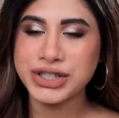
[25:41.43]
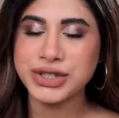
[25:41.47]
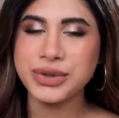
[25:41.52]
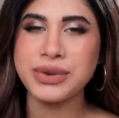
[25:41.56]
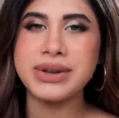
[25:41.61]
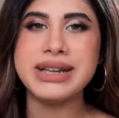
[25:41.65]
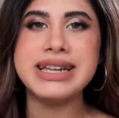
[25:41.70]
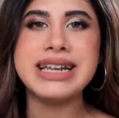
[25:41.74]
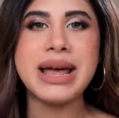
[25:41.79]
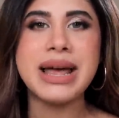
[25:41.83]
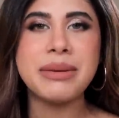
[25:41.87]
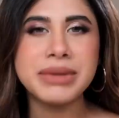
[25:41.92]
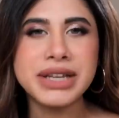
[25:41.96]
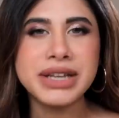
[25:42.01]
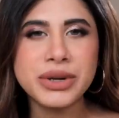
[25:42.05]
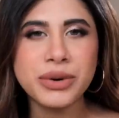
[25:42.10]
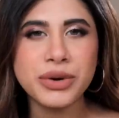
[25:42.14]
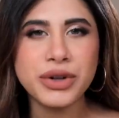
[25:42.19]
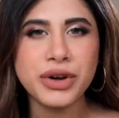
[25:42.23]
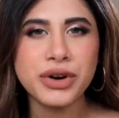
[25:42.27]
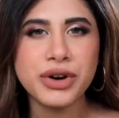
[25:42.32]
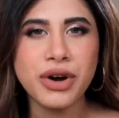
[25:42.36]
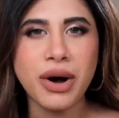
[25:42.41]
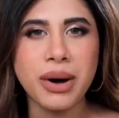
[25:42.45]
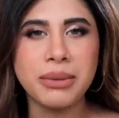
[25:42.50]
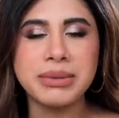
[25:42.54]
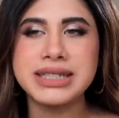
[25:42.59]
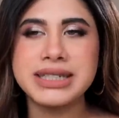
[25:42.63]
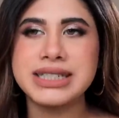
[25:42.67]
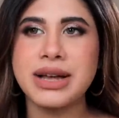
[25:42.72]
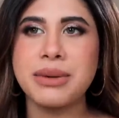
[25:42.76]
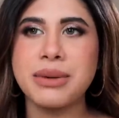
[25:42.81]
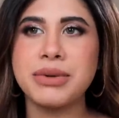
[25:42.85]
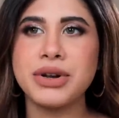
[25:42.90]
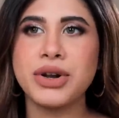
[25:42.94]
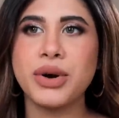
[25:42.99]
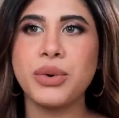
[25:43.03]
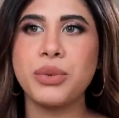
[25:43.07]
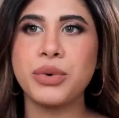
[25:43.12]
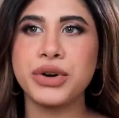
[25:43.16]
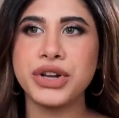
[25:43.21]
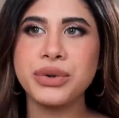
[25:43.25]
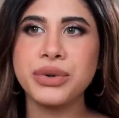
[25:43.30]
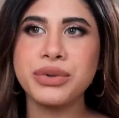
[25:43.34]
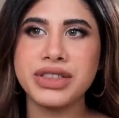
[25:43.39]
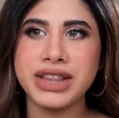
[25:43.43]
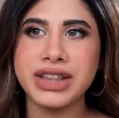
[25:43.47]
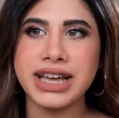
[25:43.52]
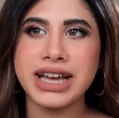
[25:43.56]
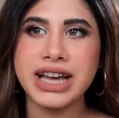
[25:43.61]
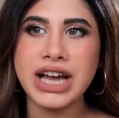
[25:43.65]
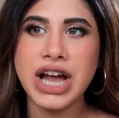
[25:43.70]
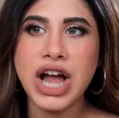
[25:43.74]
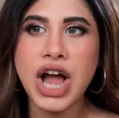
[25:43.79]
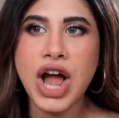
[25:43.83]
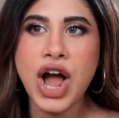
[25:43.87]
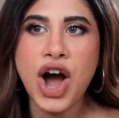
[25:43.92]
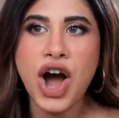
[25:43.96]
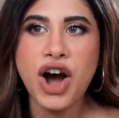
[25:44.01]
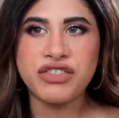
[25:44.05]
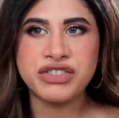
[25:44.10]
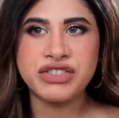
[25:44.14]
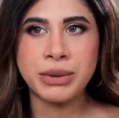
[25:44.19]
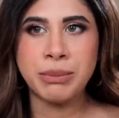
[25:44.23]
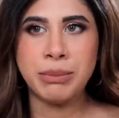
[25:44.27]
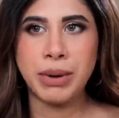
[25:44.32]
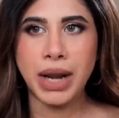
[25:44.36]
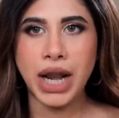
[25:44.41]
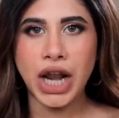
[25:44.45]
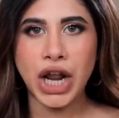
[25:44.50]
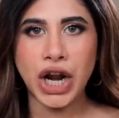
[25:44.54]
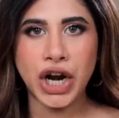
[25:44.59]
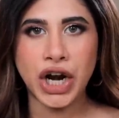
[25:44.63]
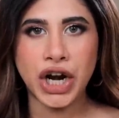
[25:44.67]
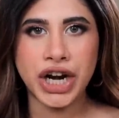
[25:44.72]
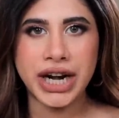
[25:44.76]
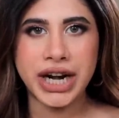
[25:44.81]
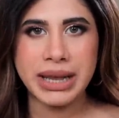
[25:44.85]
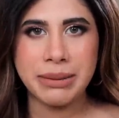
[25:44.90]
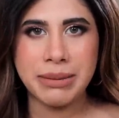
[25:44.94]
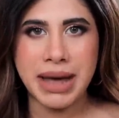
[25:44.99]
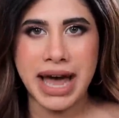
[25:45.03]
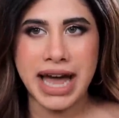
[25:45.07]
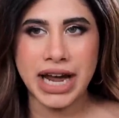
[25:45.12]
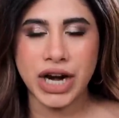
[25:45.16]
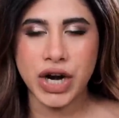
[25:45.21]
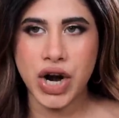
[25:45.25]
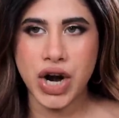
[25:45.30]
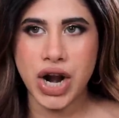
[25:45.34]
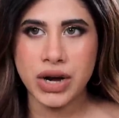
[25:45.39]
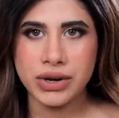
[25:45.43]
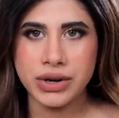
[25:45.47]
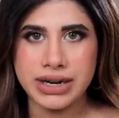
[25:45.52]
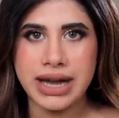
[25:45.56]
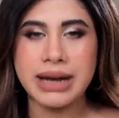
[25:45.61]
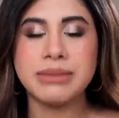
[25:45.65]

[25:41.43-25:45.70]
So let me know your comments down below. What do you think of the blurry background?